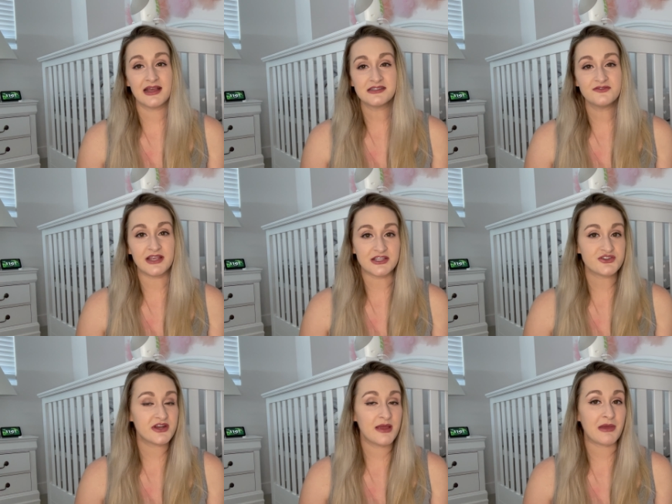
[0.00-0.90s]
As of
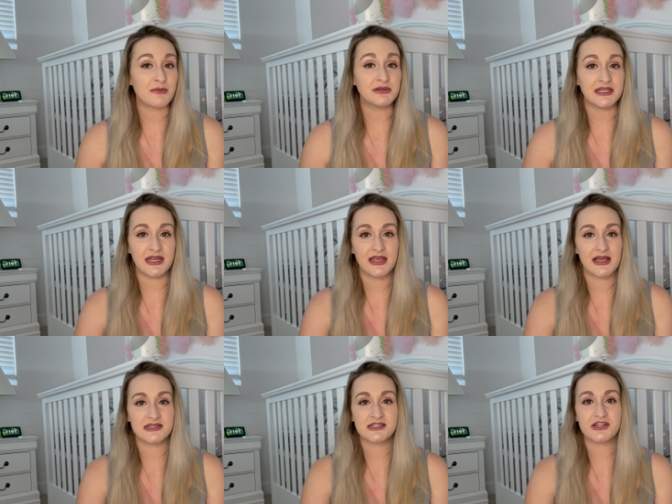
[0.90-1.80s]
yesterday, my bleeding
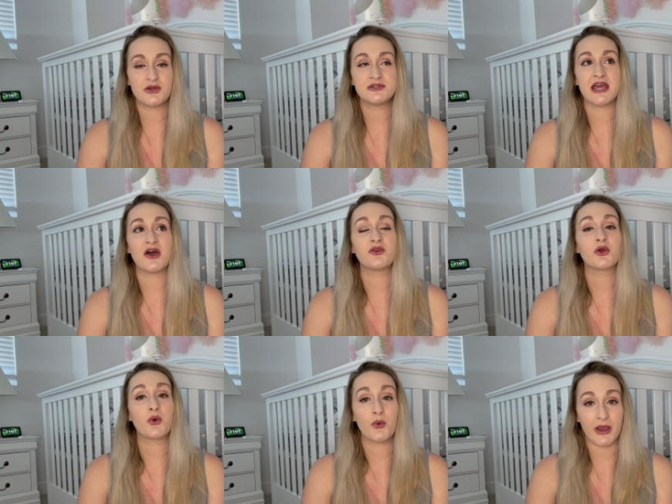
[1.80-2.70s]
has slowed down
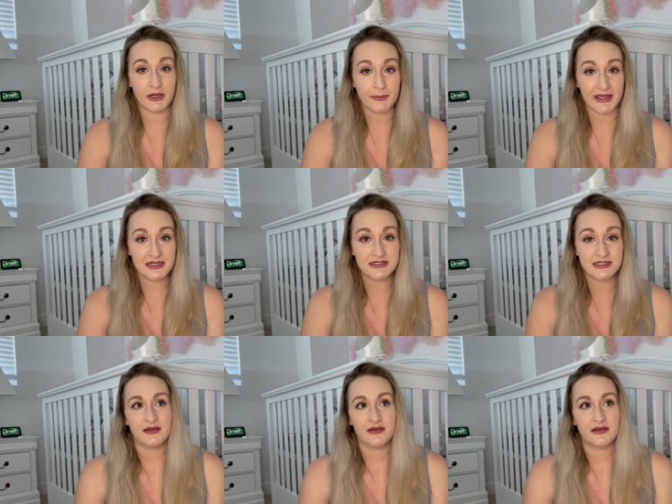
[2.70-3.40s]
quite a bit.